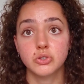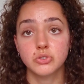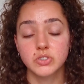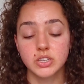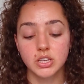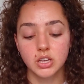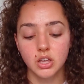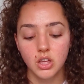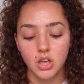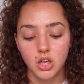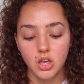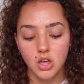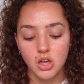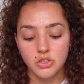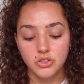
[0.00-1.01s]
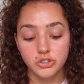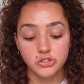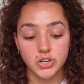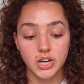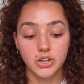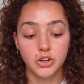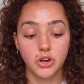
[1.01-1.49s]
using the
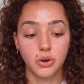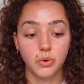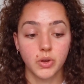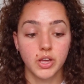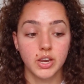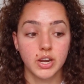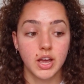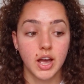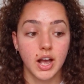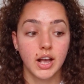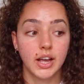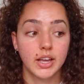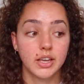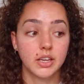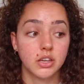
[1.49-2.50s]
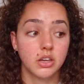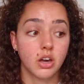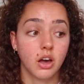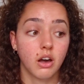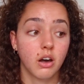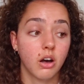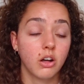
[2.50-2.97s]
tretinoin. I
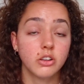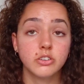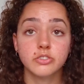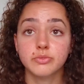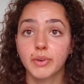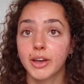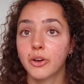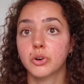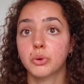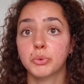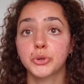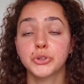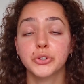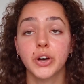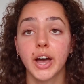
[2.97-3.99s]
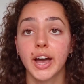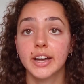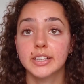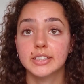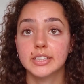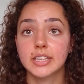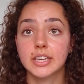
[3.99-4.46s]
got all of my hormonal
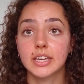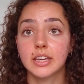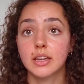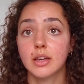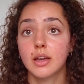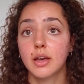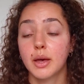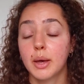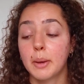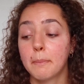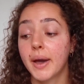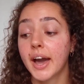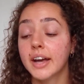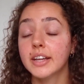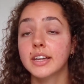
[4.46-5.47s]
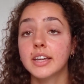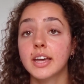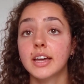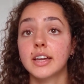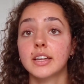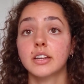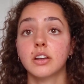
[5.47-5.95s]
acne back
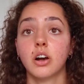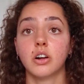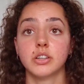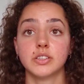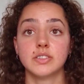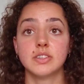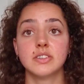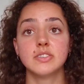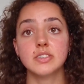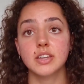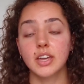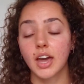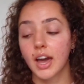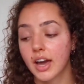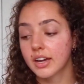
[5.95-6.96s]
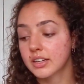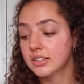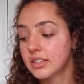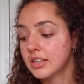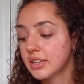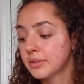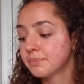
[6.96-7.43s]
again, all the cystic
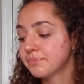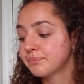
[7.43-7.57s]
acne.